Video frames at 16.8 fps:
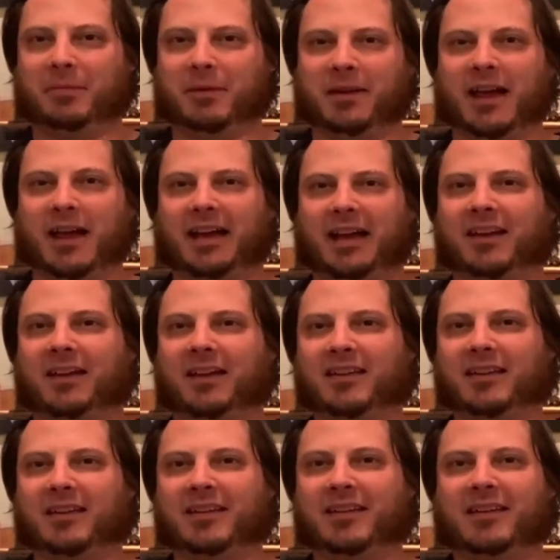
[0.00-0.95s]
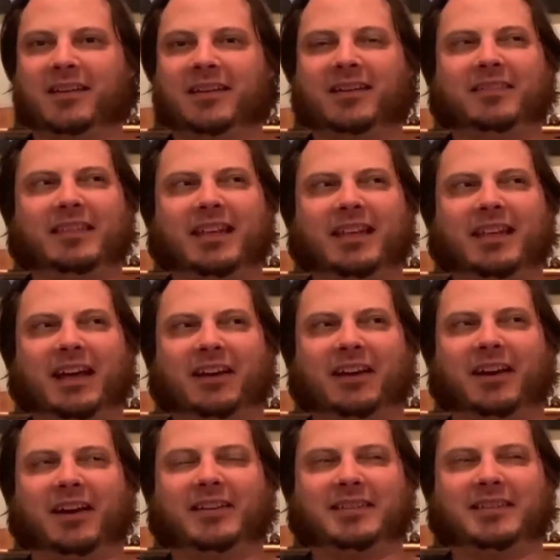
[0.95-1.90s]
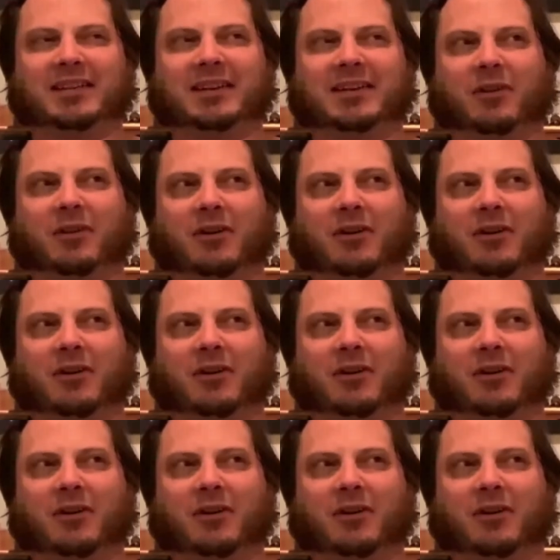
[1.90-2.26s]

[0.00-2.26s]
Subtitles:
but like that idea